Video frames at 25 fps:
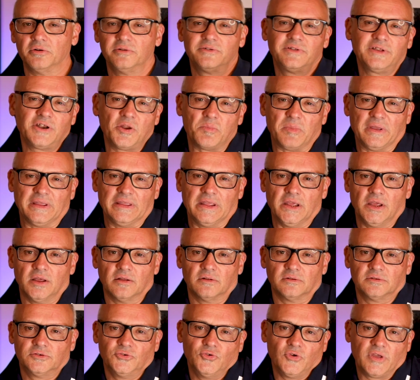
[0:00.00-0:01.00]
It's not a big deal.
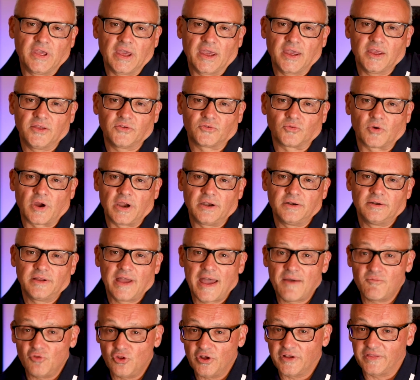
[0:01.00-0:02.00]
Who cares, right?
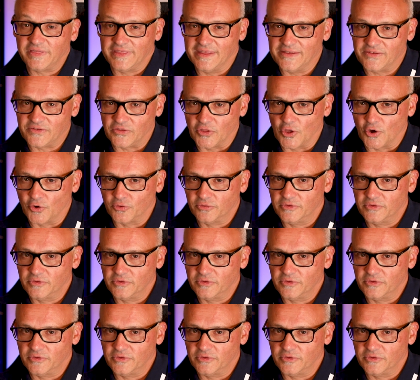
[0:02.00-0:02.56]
Have a look at this, though.